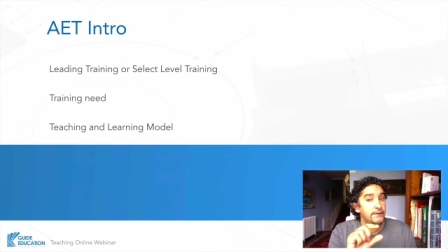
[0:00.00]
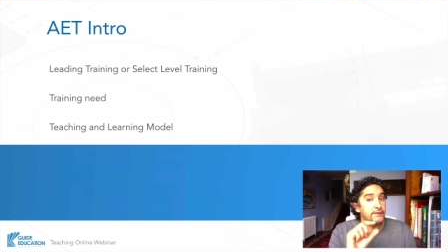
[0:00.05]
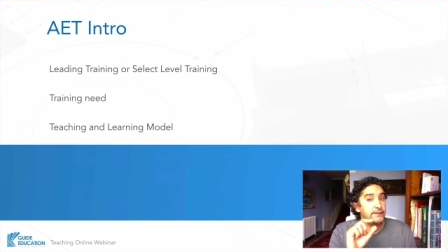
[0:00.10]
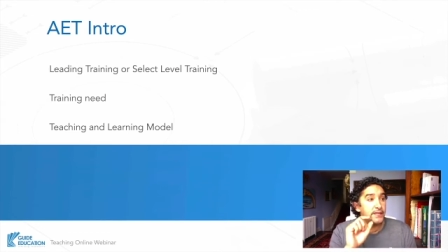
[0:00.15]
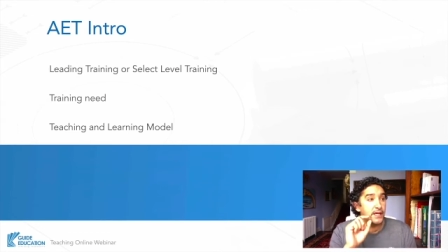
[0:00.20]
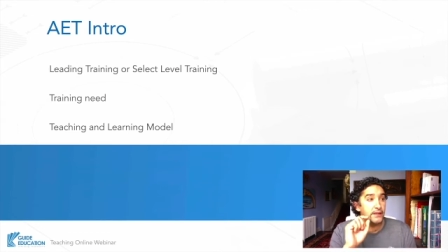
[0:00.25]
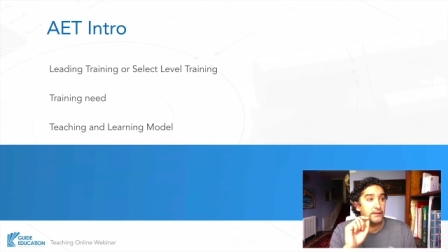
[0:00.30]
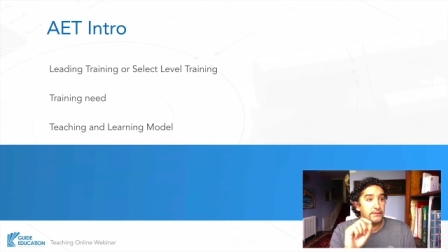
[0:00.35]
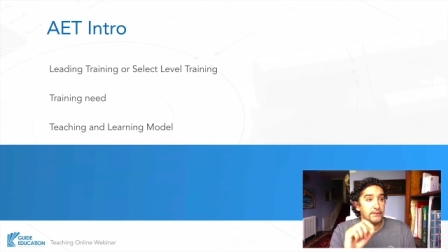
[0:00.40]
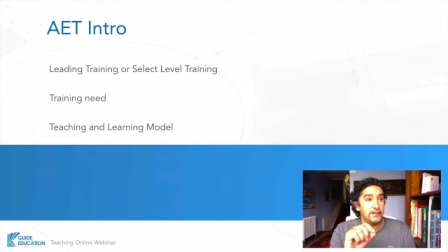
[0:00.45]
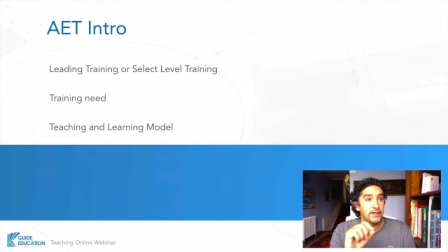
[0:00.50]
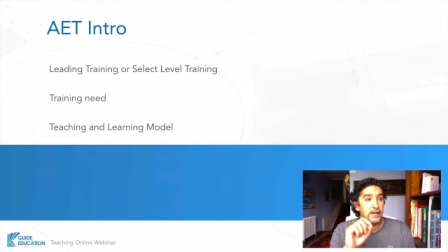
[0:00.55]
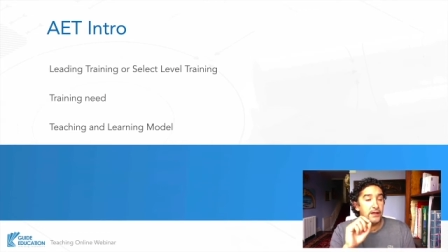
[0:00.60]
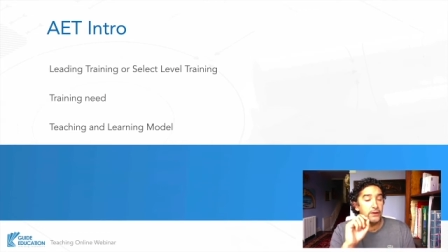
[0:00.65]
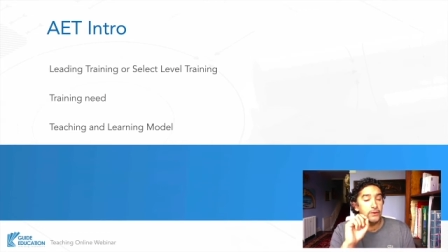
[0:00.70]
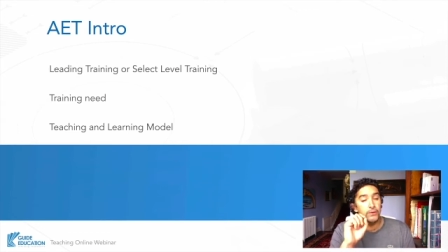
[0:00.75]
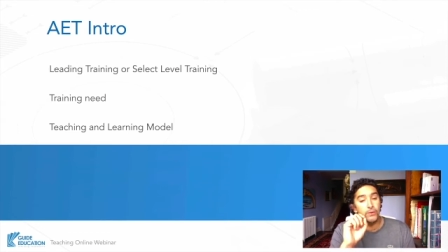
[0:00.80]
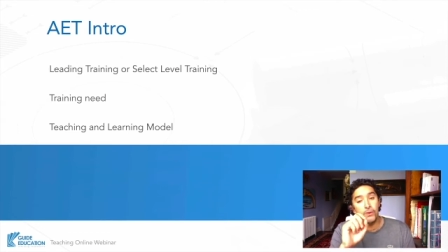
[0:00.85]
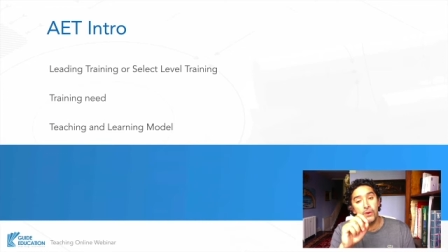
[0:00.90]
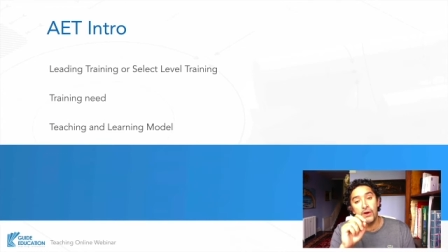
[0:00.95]
don't know
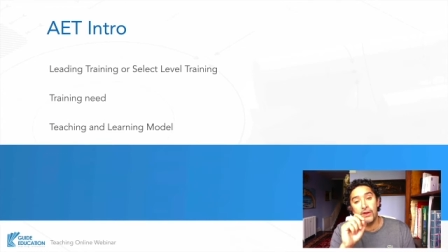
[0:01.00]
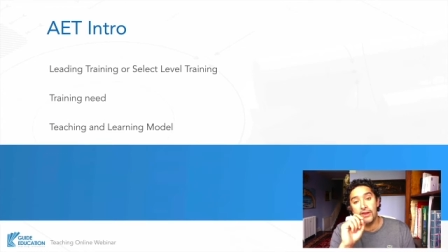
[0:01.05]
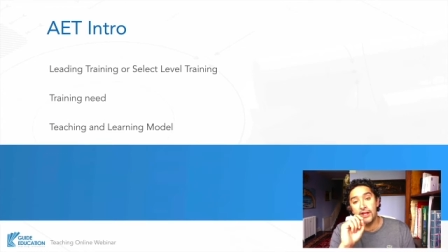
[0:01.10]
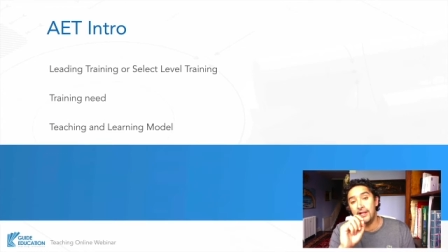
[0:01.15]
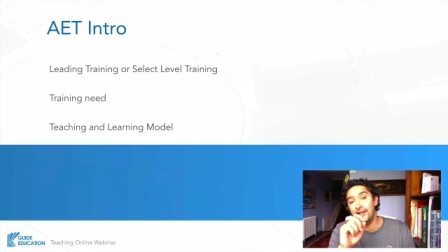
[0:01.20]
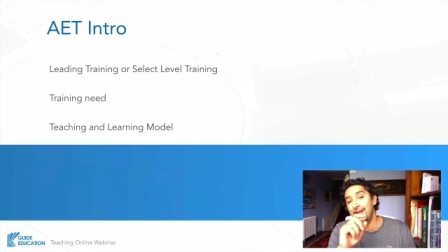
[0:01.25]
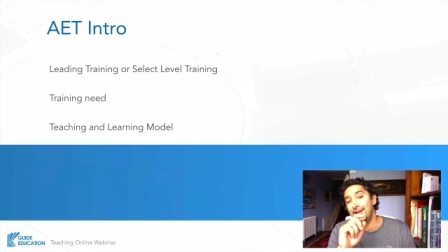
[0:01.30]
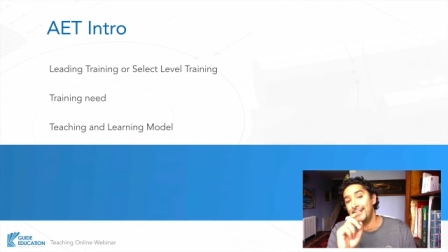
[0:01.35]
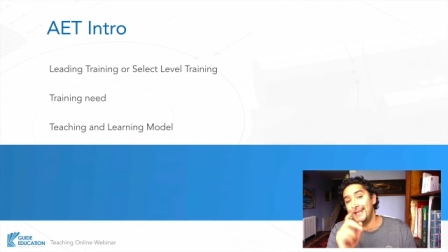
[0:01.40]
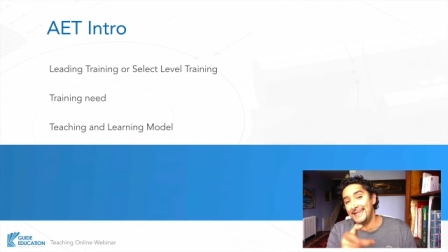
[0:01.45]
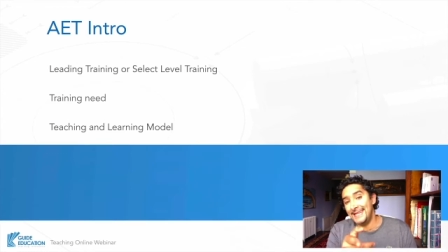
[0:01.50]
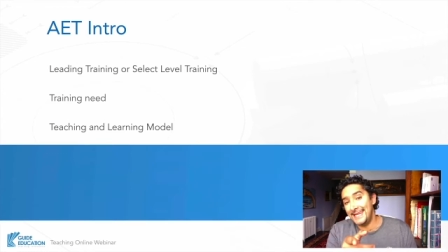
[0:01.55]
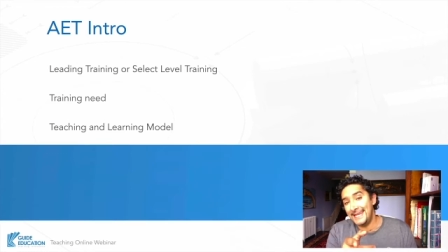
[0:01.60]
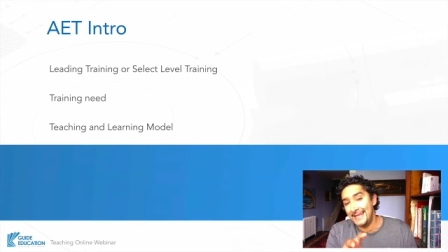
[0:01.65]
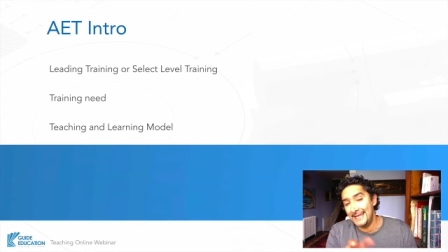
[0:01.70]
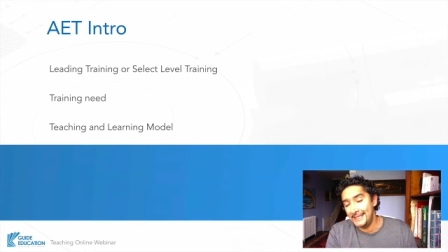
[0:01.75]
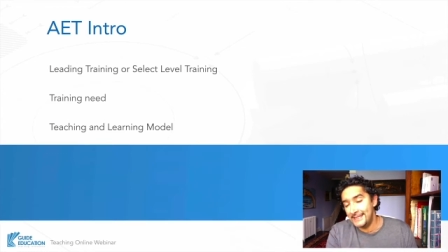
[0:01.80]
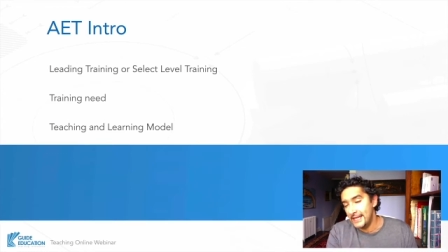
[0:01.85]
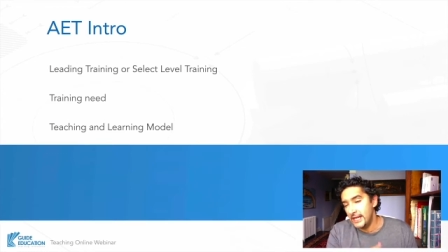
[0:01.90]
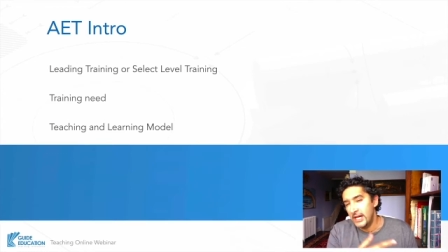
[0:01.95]
what the learner
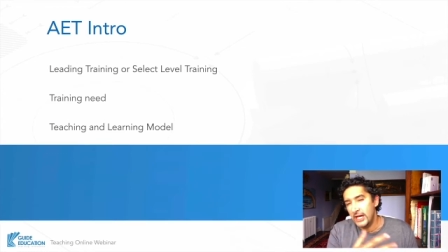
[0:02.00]
needs,